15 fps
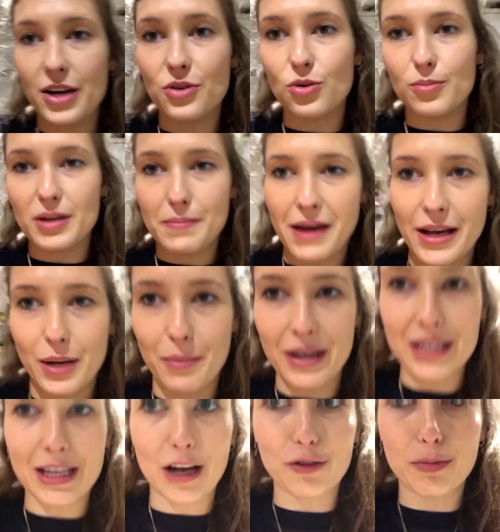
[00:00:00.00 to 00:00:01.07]
I normally make it
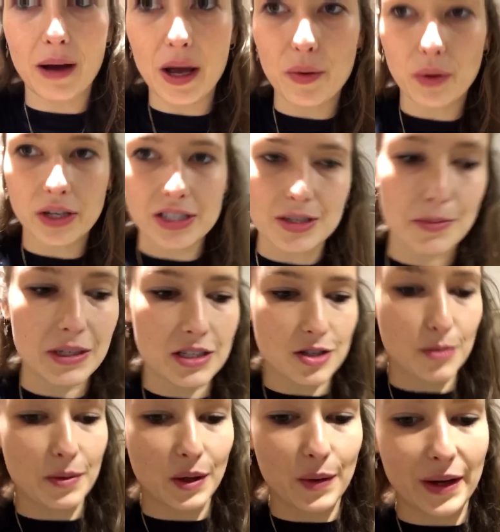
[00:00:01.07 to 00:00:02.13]
myself, but I wanted to be
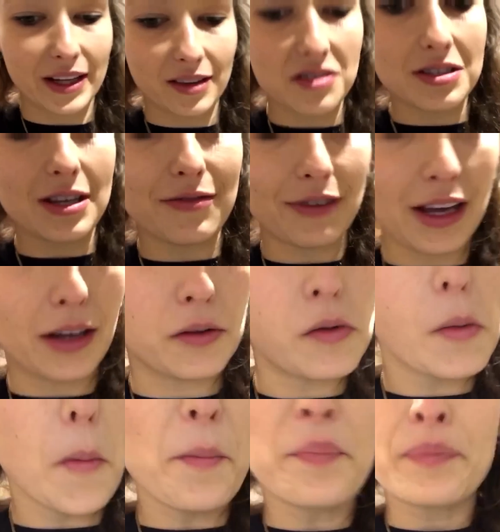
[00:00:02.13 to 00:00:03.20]
super quick this evening,
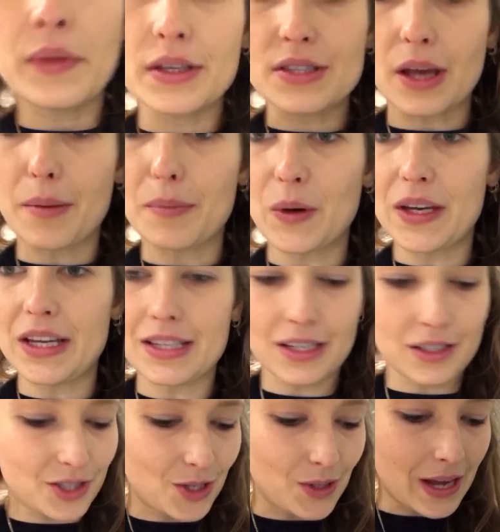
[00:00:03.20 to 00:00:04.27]
so I'm not
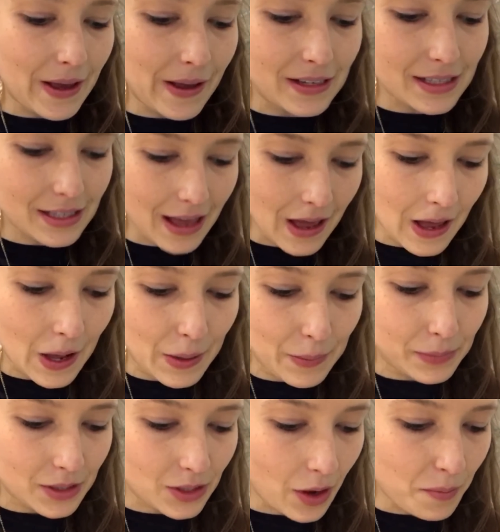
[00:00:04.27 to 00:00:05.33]
eating too late.
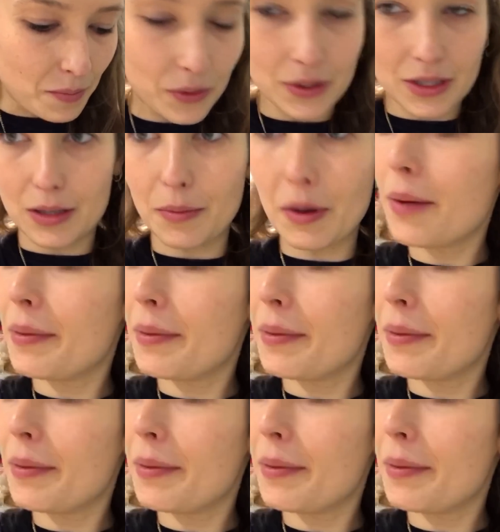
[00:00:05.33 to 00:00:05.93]
So I bought some